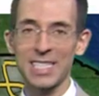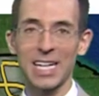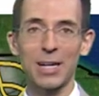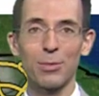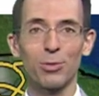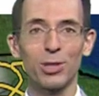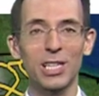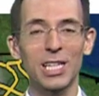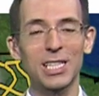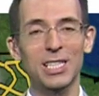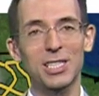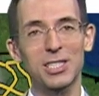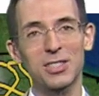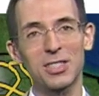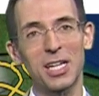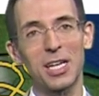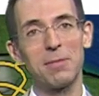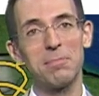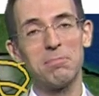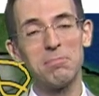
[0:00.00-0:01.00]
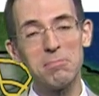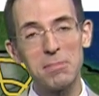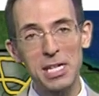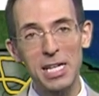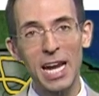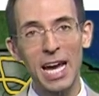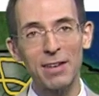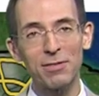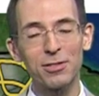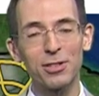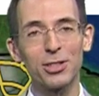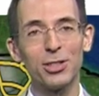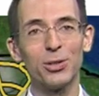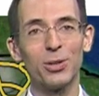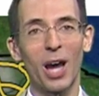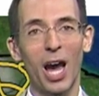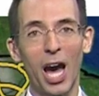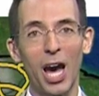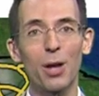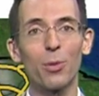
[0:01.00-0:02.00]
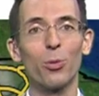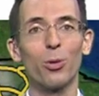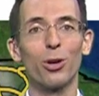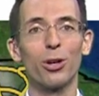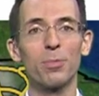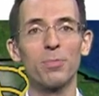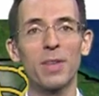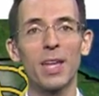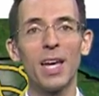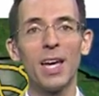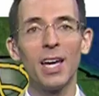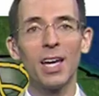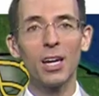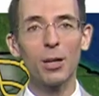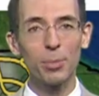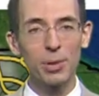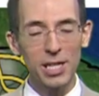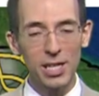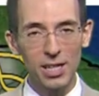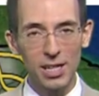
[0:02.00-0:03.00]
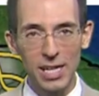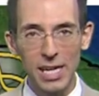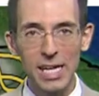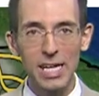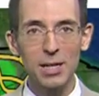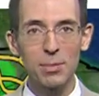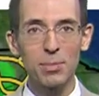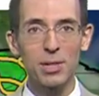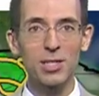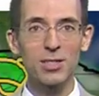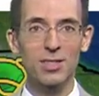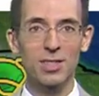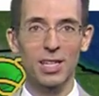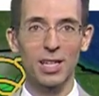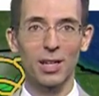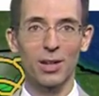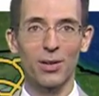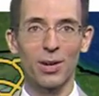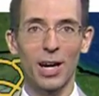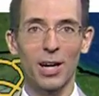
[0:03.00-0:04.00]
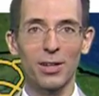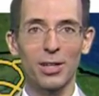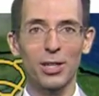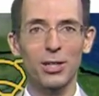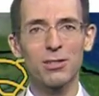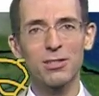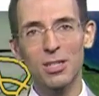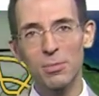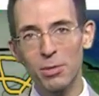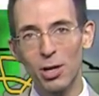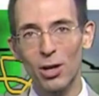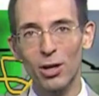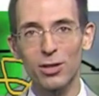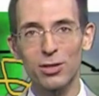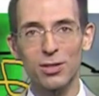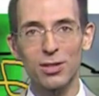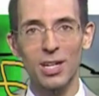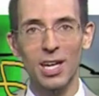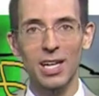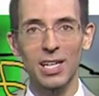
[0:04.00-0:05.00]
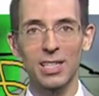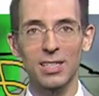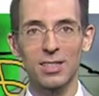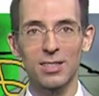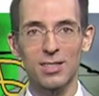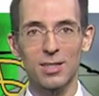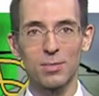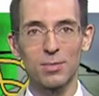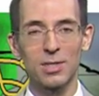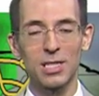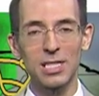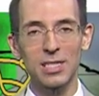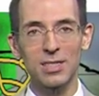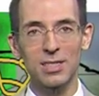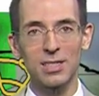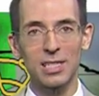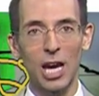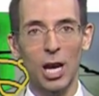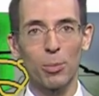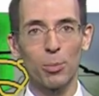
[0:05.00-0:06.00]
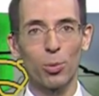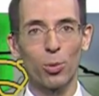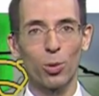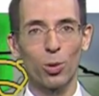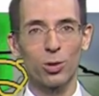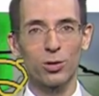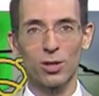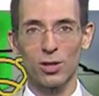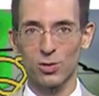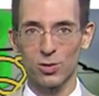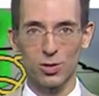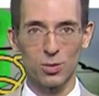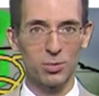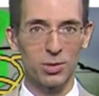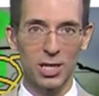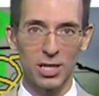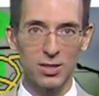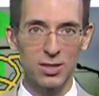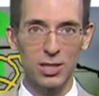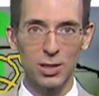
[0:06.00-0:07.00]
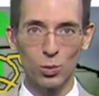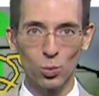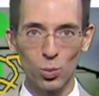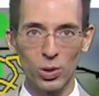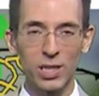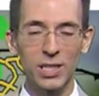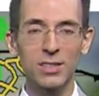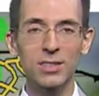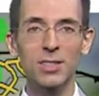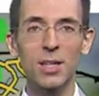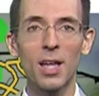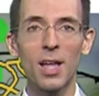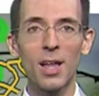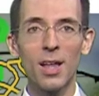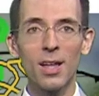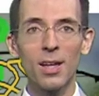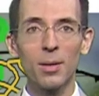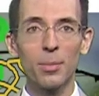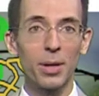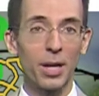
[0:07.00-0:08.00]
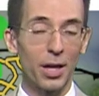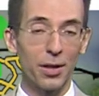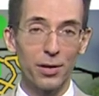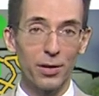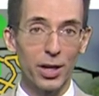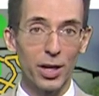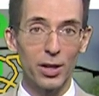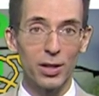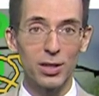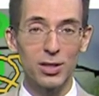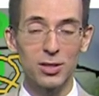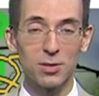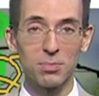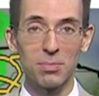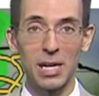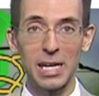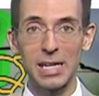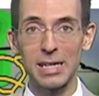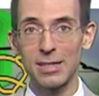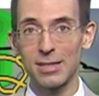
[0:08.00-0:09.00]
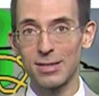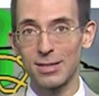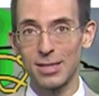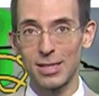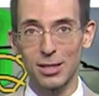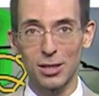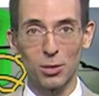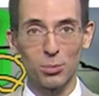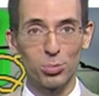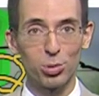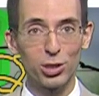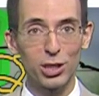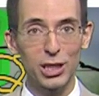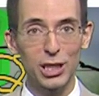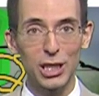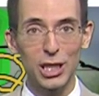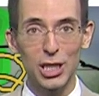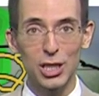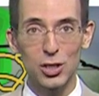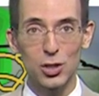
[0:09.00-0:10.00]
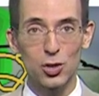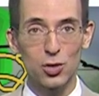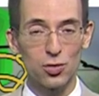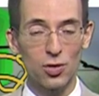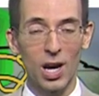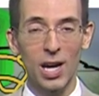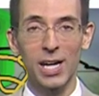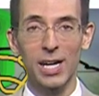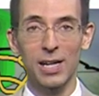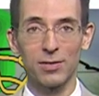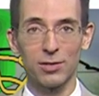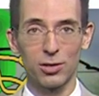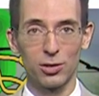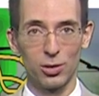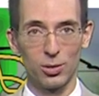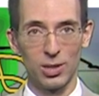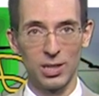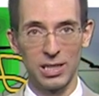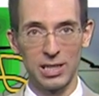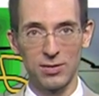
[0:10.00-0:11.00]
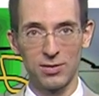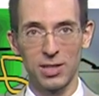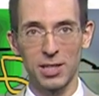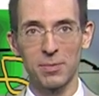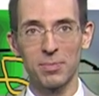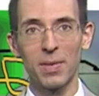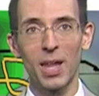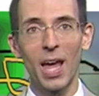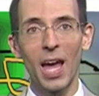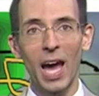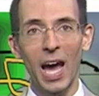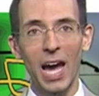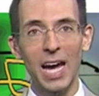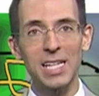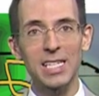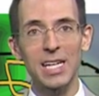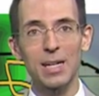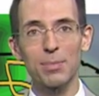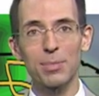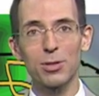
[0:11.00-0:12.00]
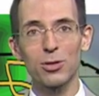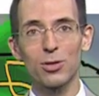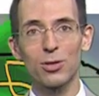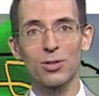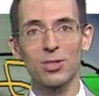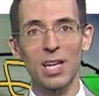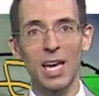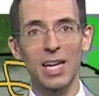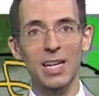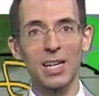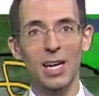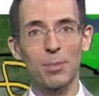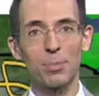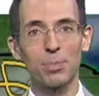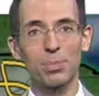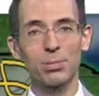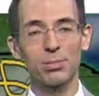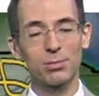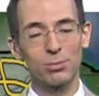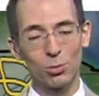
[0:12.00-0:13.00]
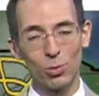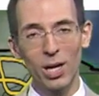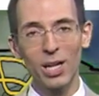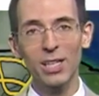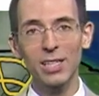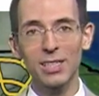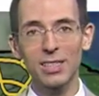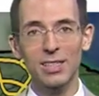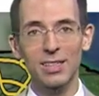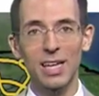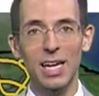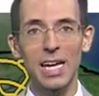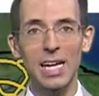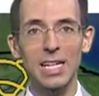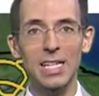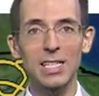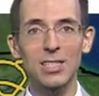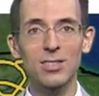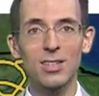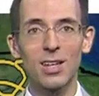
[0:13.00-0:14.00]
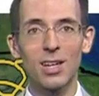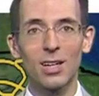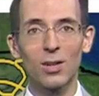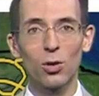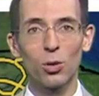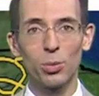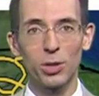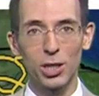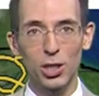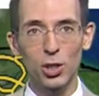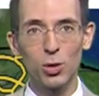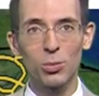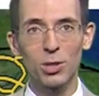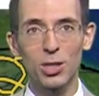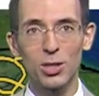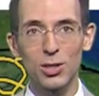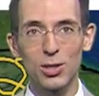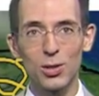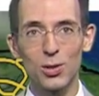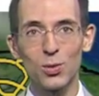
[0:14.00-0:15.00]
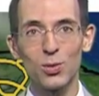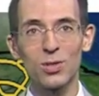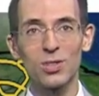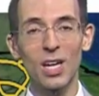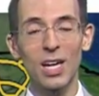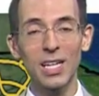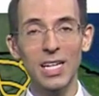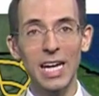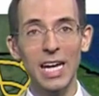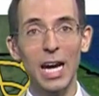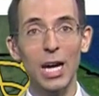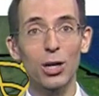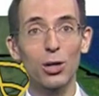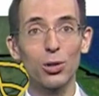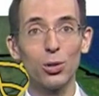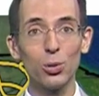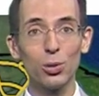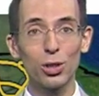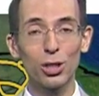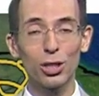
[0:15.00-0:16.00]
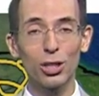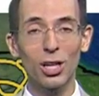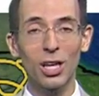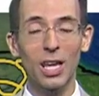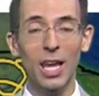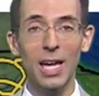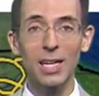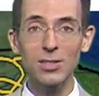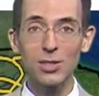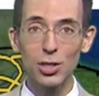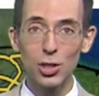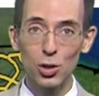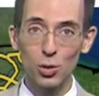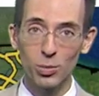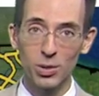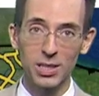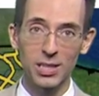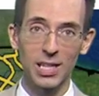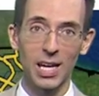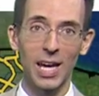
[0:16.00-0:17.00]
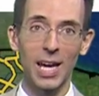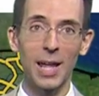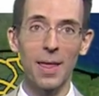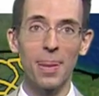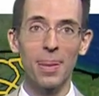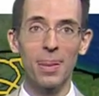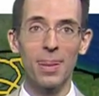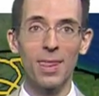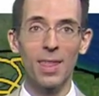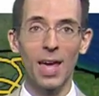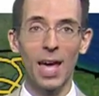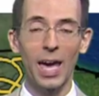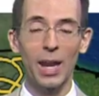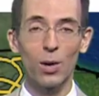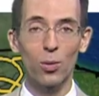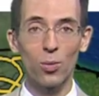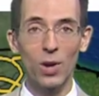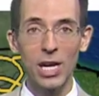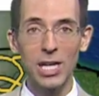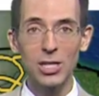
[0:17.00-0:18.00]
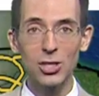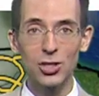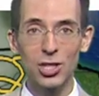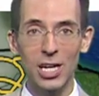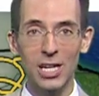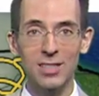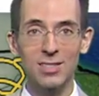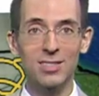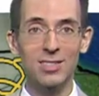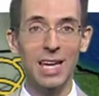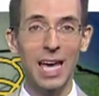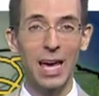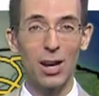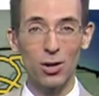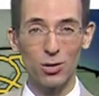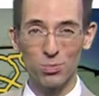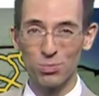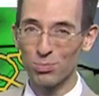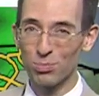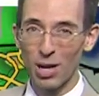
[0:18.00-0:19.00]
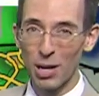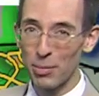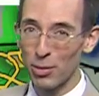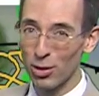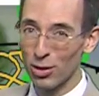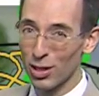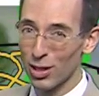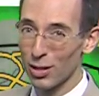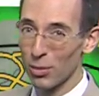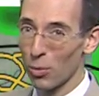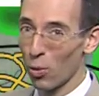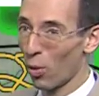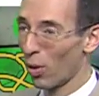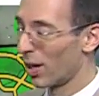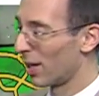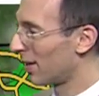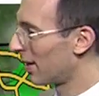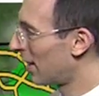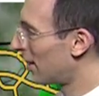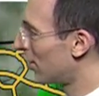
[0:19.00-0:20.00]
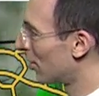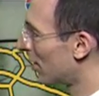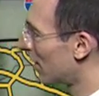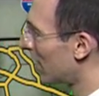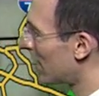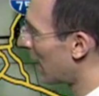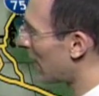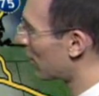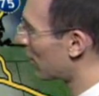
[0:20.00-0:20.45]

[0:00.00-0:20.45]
time we get to, say, mid-afternoon onward. It'll be a hit-and-miss thing around here. Some areas could get into some decent downpours, also some gusty winds, but other areas may see a completely dry afternoon and evening. High temperatures end up well into the 80s. Will be humid too. Sunday, a cooler, less humid day, and a rain chance scattered primarily in the morning, then during the